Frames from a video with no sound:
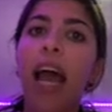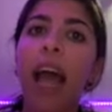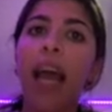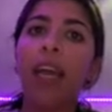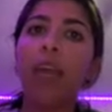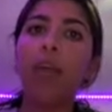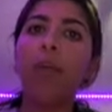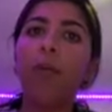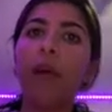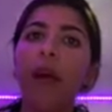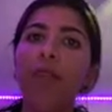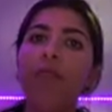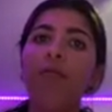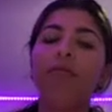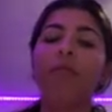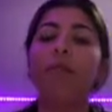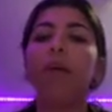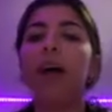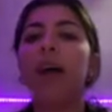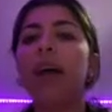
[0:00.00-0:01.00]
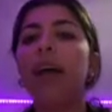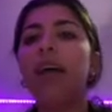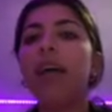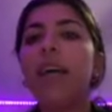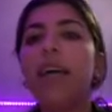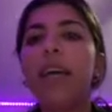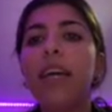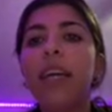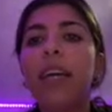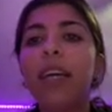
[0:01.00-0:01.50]
at UF, but
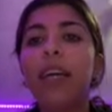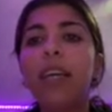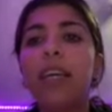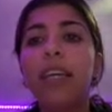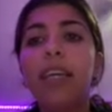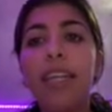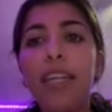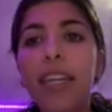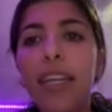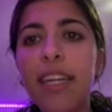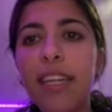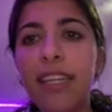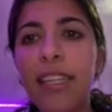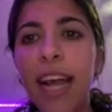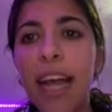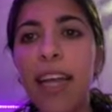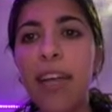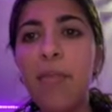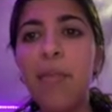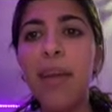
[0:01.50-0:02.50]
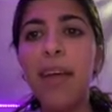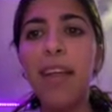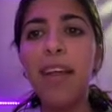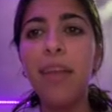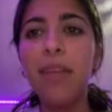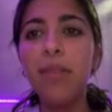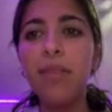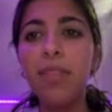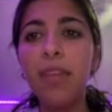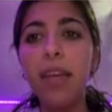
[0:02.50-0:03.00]
he did say to me that
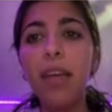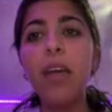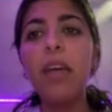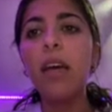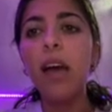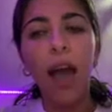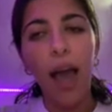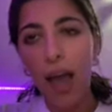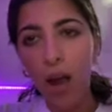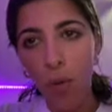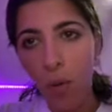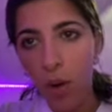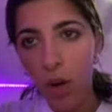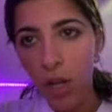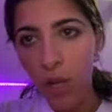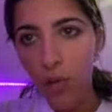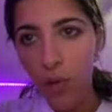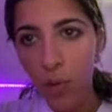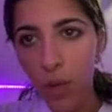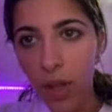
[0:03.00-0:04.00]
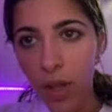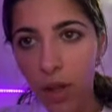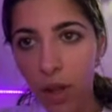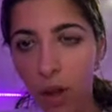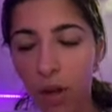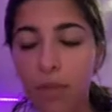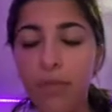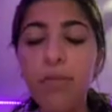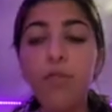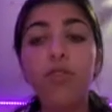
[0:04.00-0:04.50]
he was like, I don't want to do it
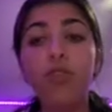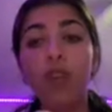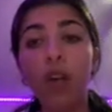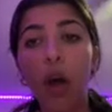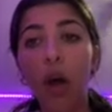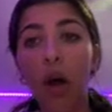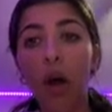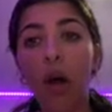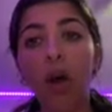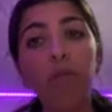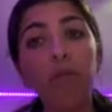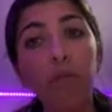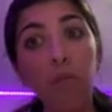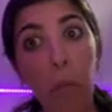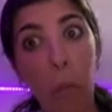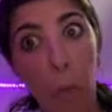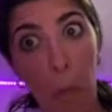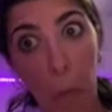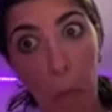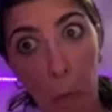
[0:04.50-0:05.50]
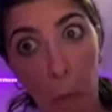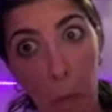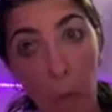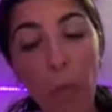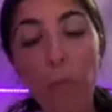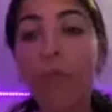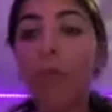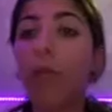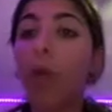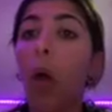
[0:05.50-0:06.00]
though. So,
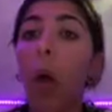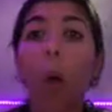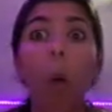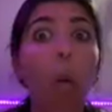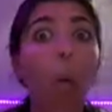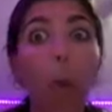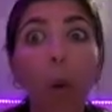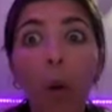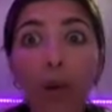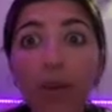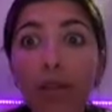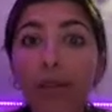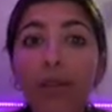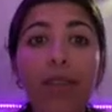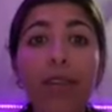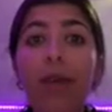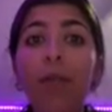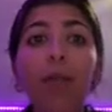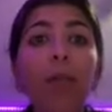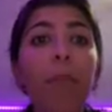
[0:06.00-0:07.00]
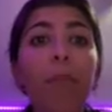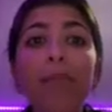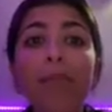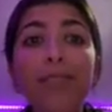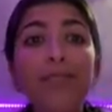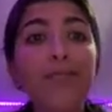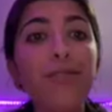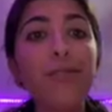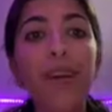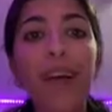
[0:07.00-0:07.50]
We'll see what
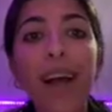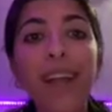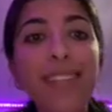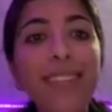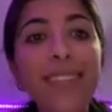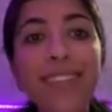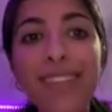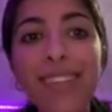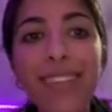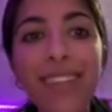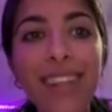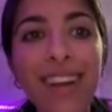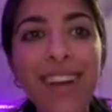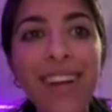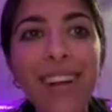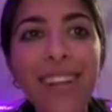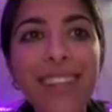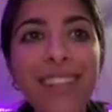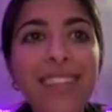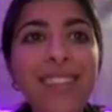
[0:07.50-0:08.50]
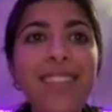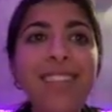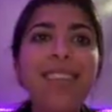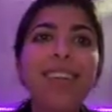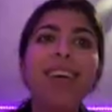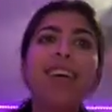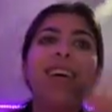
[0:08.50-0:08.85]
Mr. Hinesley does.